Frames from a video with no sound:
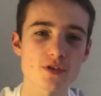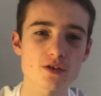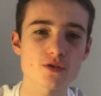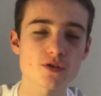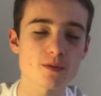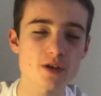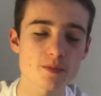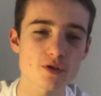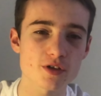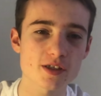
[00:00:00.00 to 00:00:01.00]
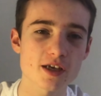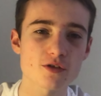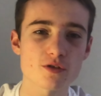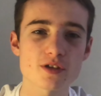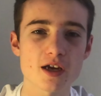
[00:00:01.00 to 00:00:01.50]
sometimes it says
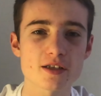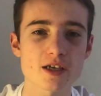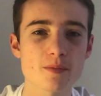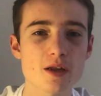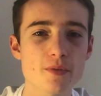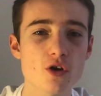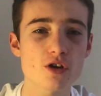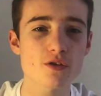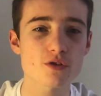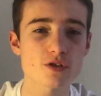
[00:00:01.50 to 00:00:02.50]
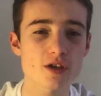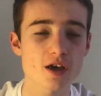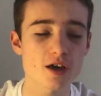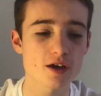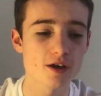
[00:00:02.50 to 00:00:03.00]
there's a time limit on it. There's
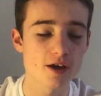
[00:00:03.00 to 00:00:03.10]
a